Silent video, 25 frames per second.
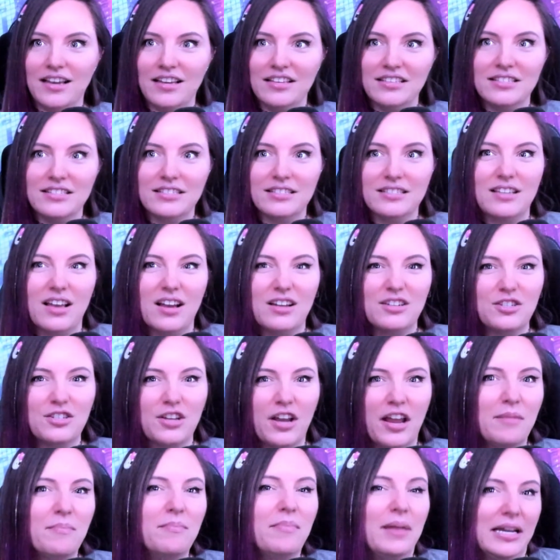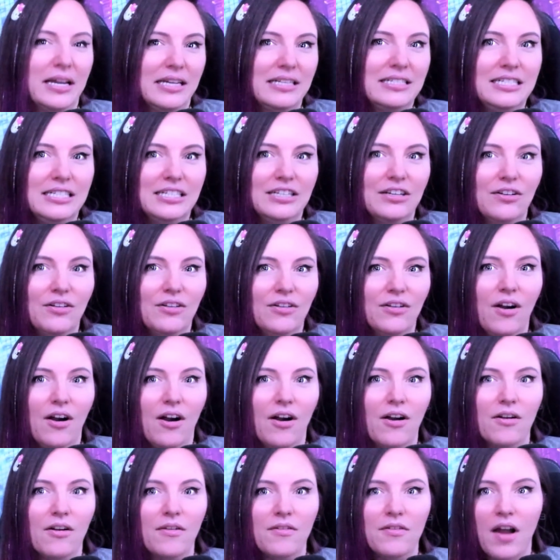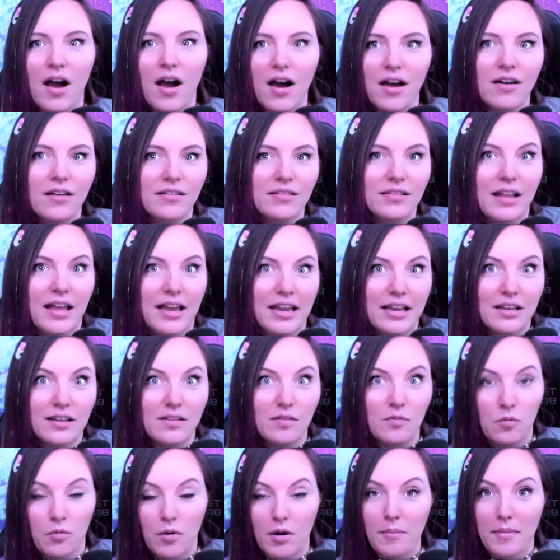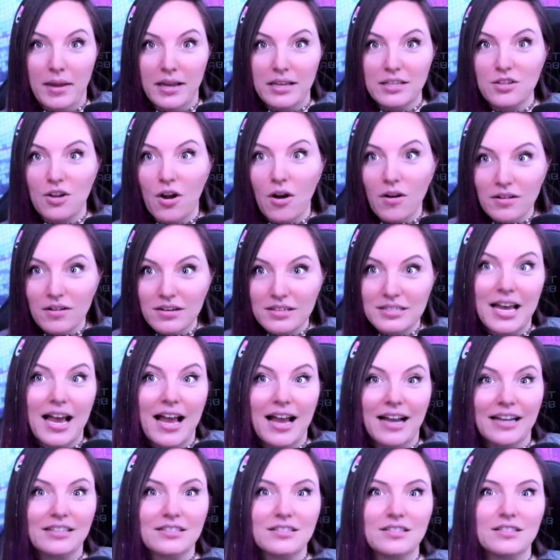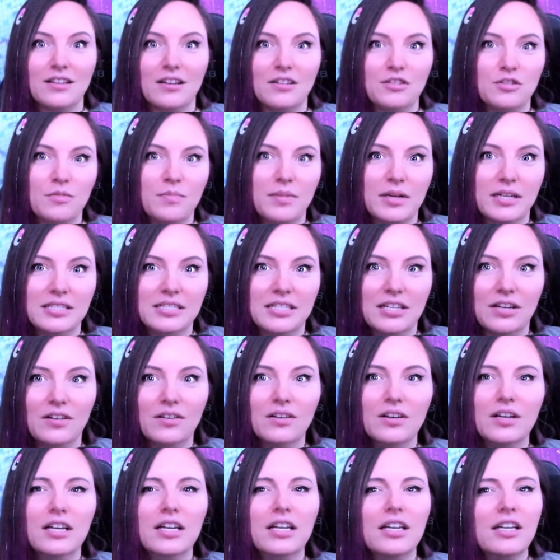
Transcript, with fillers: such a big deal are not unlike what makes heart attacks such a big deal.